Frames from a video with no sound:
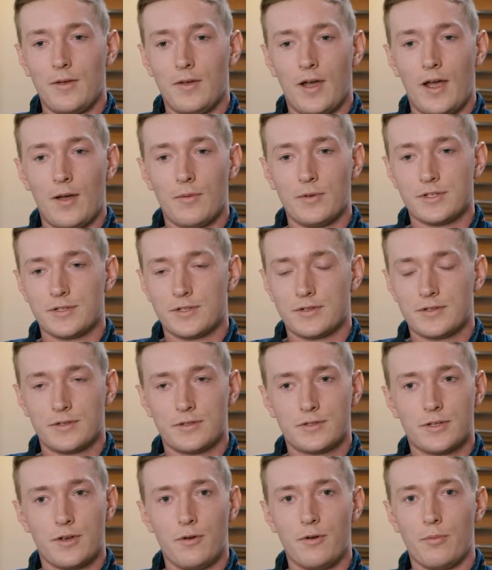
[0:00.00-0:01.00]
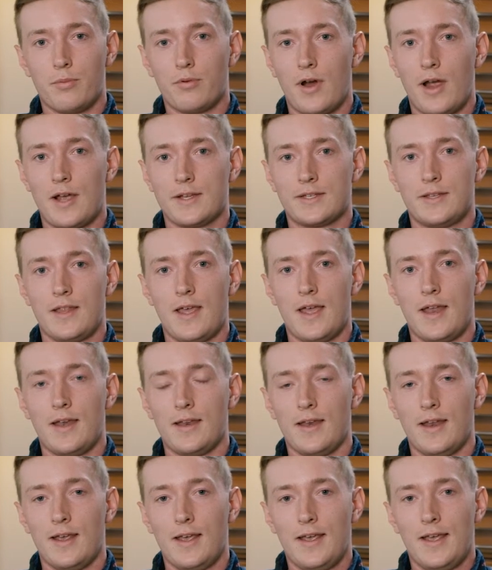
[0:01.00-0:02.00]
I was so depressed then,
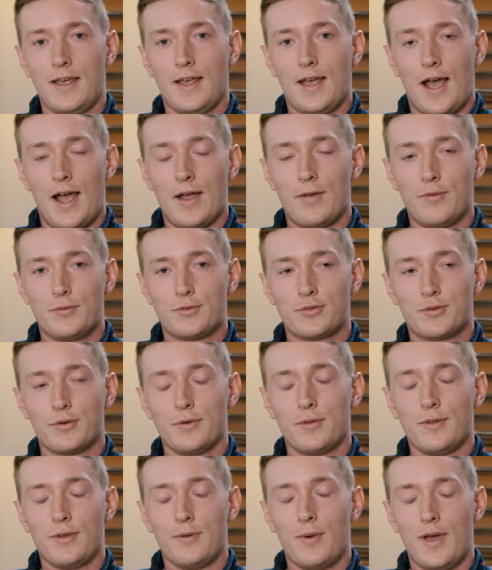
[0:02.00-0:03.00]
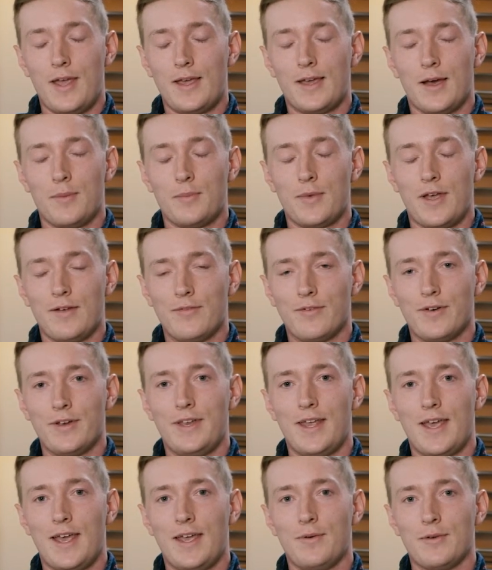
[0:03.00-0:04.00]
and I truly wake up every
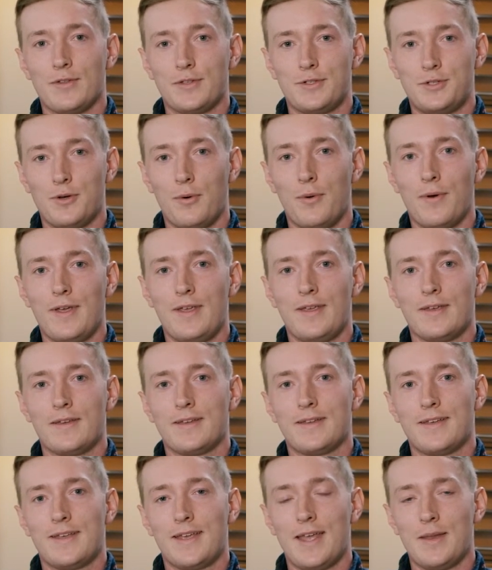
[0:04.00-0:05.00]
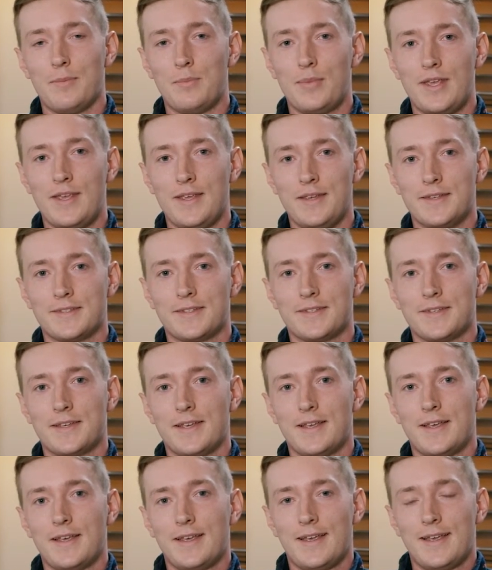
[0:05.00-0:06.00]
day with joy and peace.
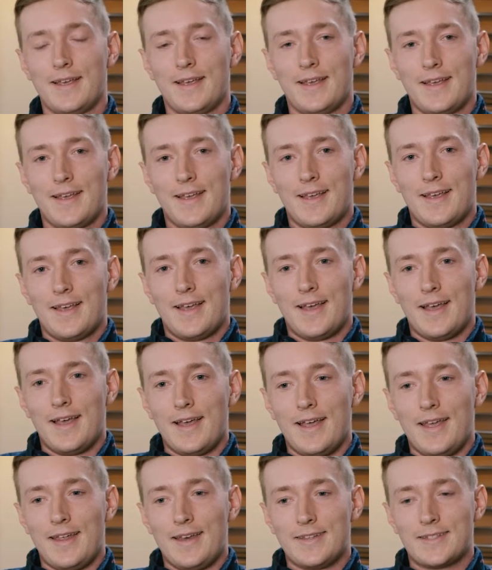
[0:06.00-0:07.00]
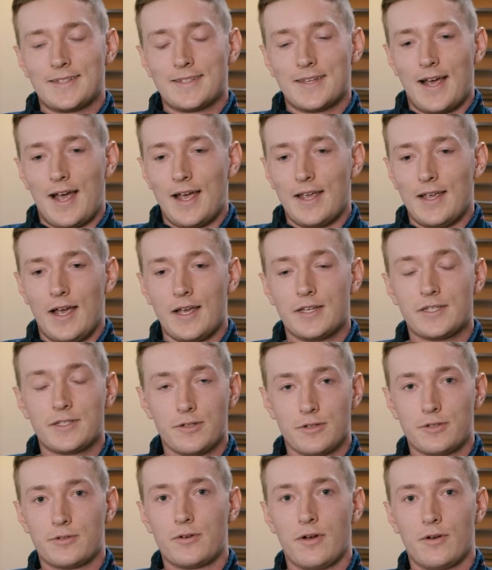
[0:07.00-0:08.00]
And I
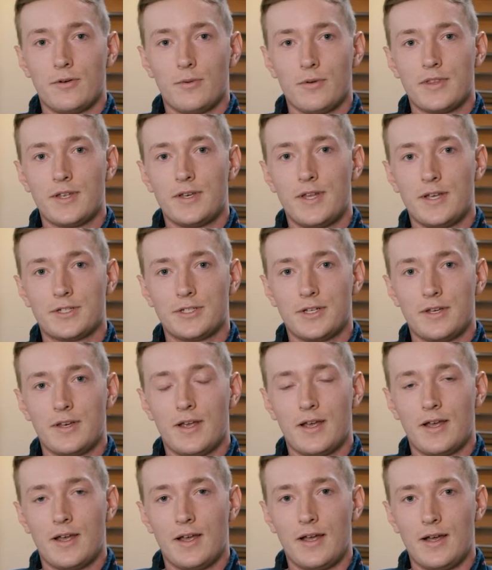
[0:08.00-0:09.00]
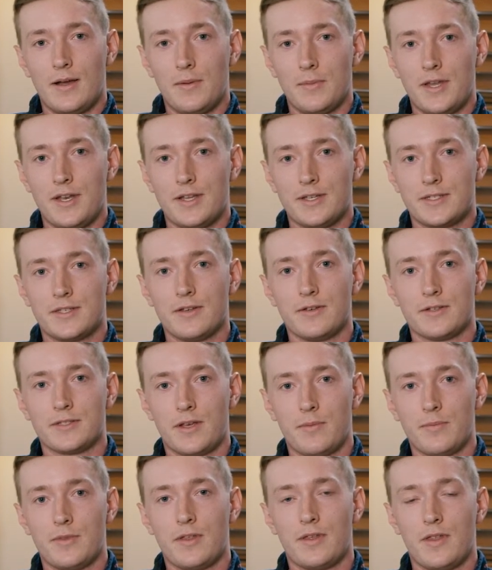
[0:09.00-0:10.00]
still struggle with addiction. It is still
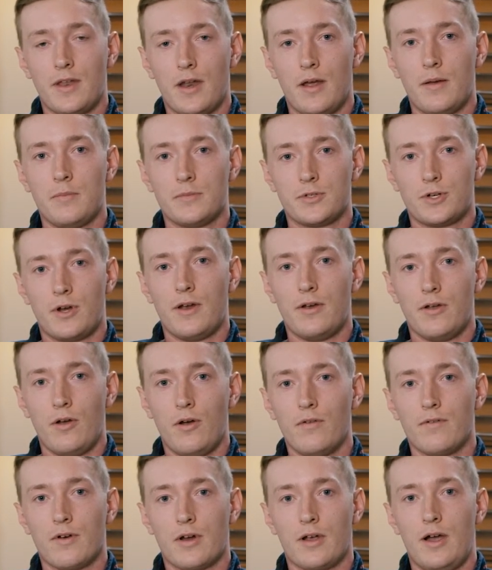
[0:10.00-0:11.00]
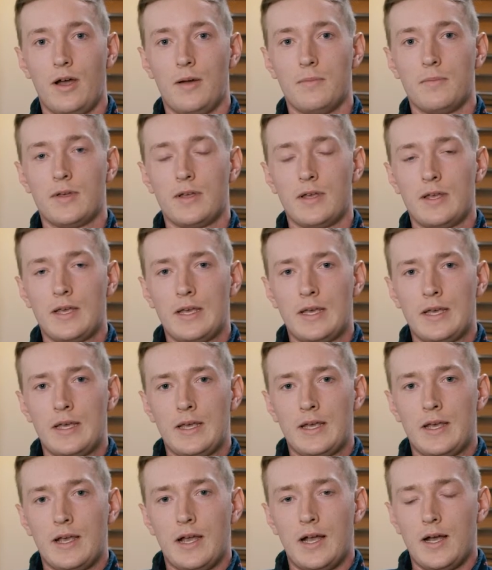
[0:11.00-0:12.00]
something that I'm trying to overcome.
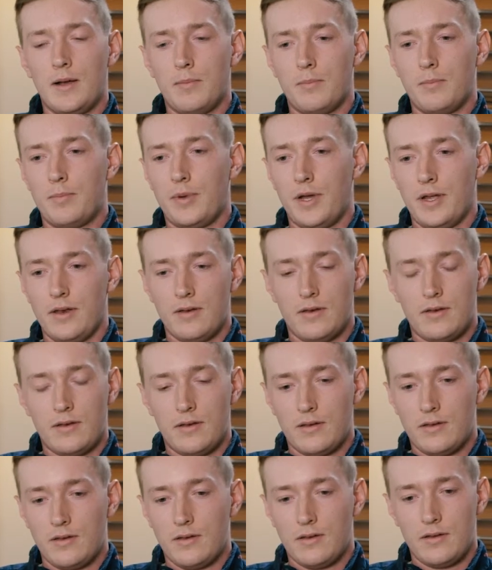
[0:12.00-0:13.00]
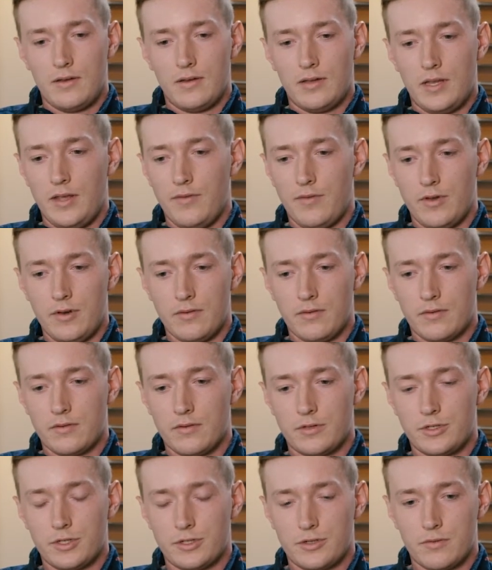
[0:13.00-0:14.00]
But even
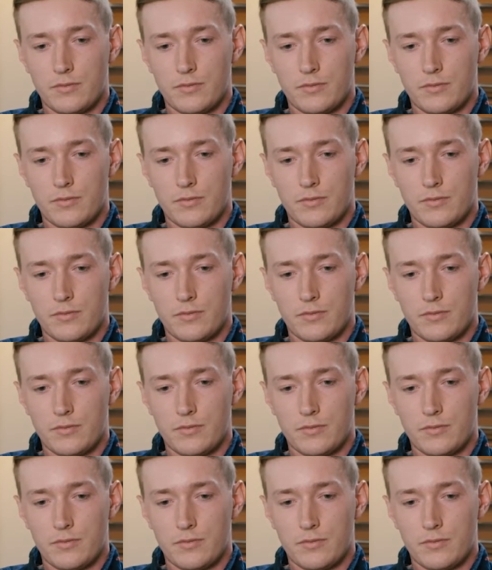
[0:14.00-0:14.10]
just